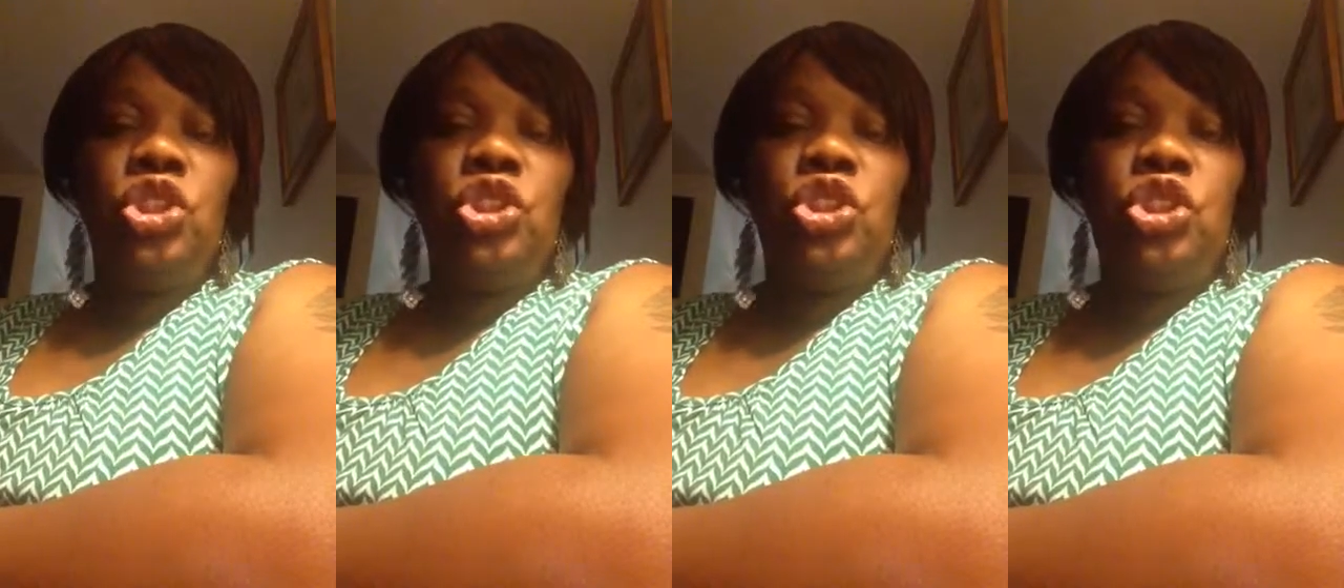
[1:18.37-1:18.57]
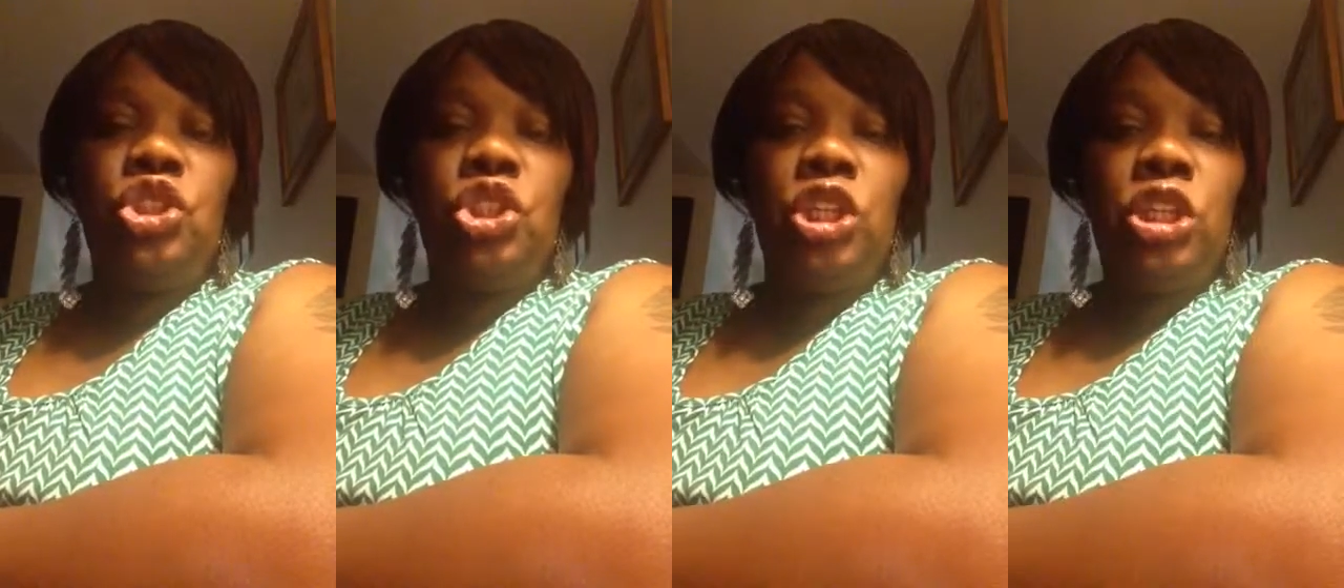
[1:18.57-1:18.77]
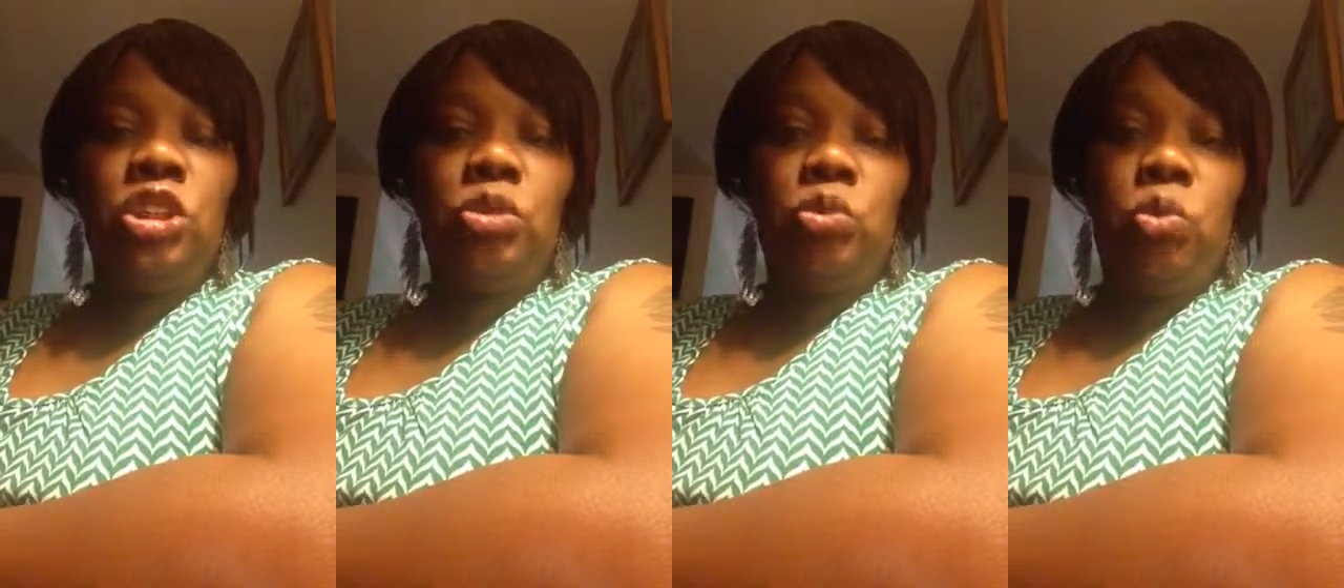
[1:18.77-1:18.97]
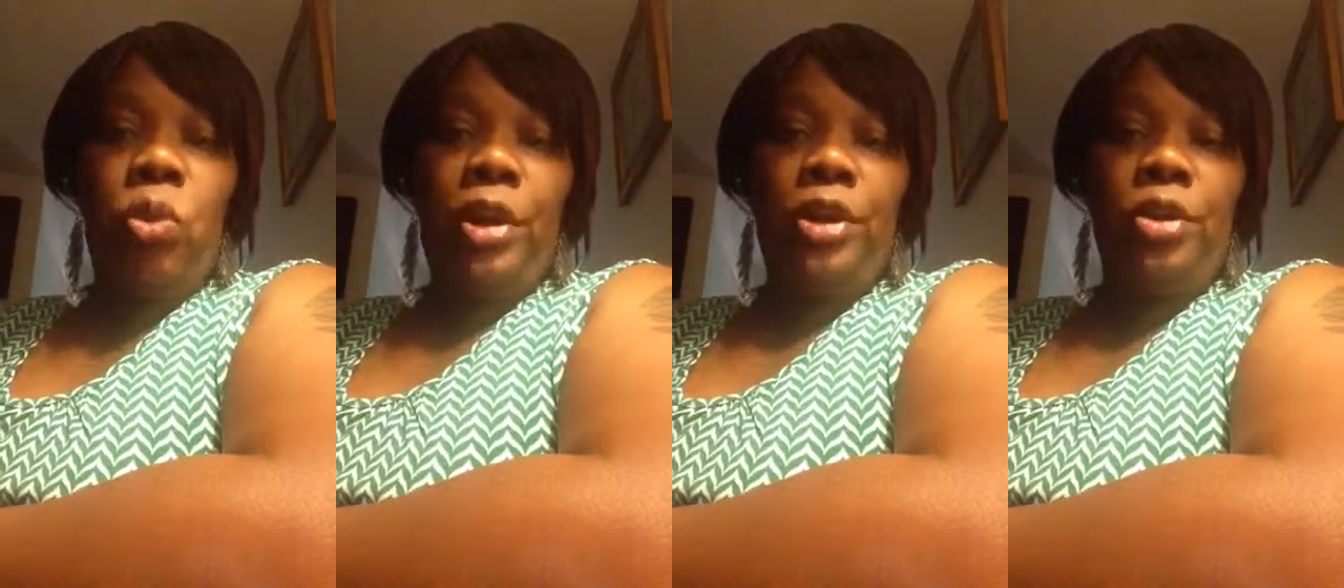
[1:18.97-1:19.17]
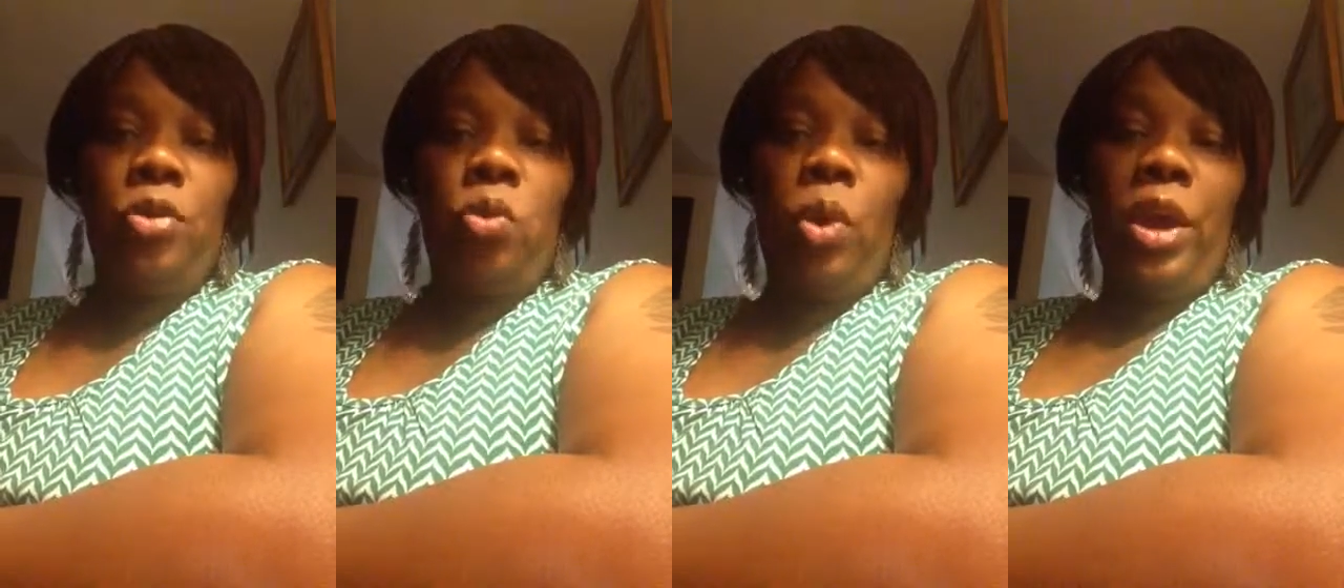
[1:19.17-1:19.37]
just
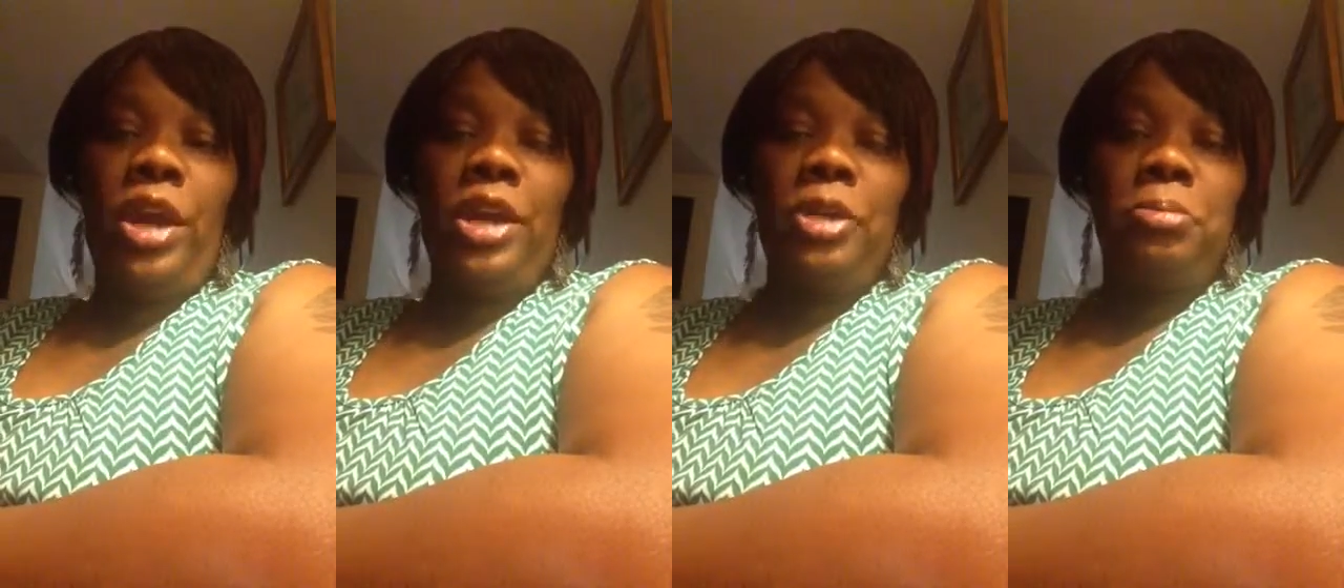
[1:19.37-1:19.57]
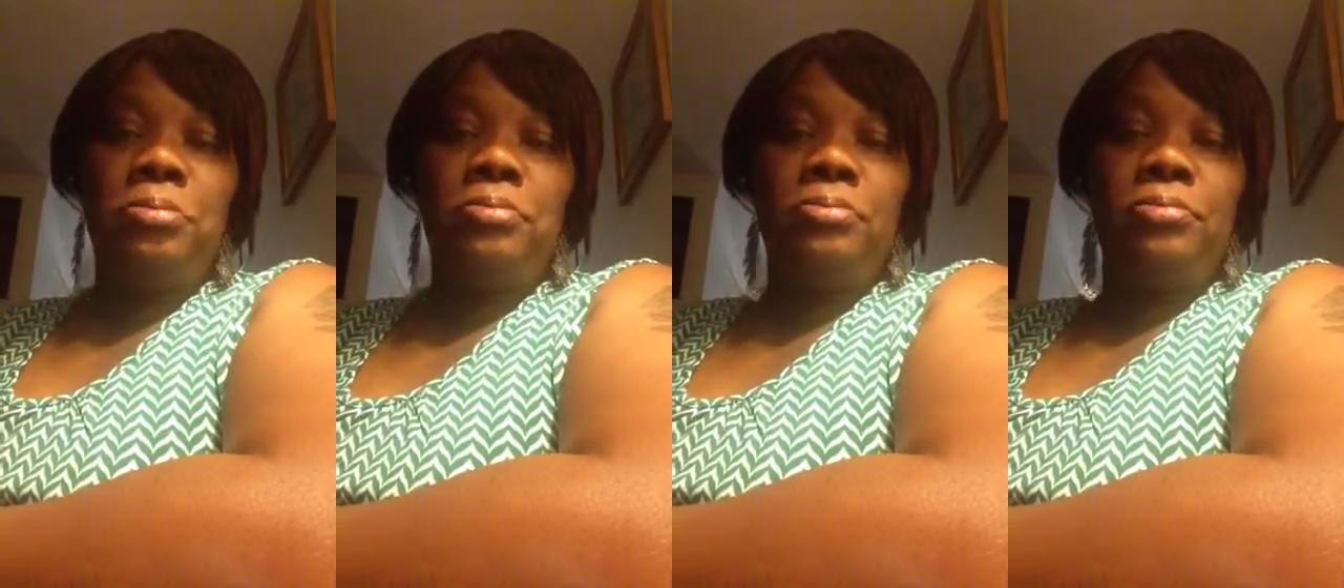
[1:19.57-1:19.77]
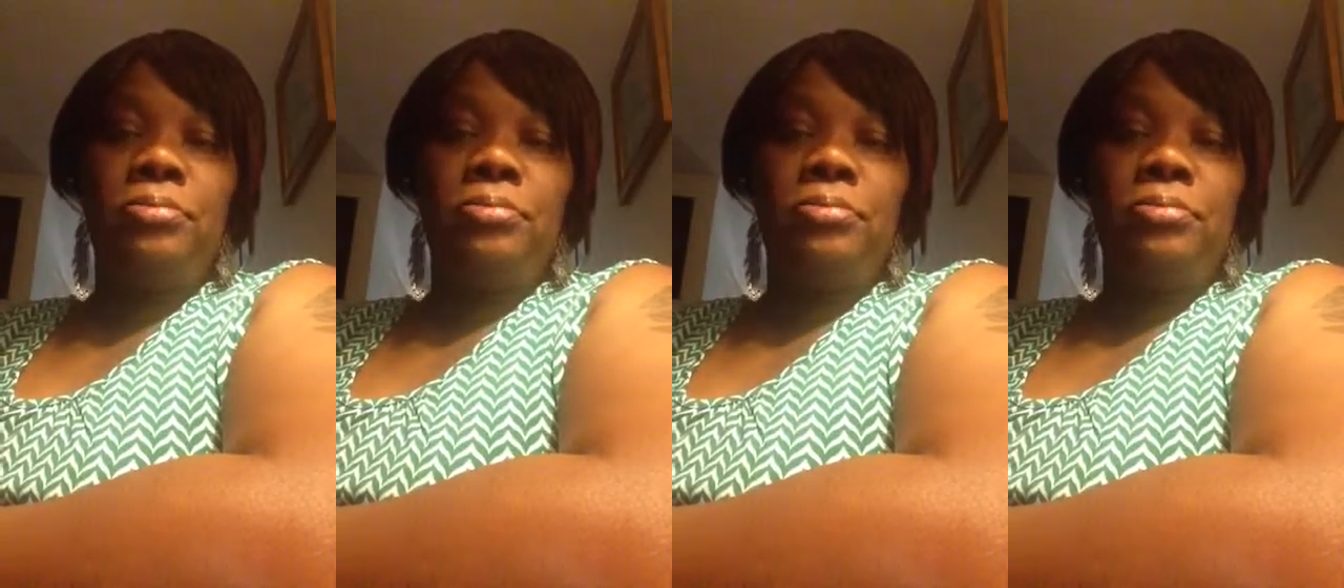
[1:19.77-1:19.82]
right away.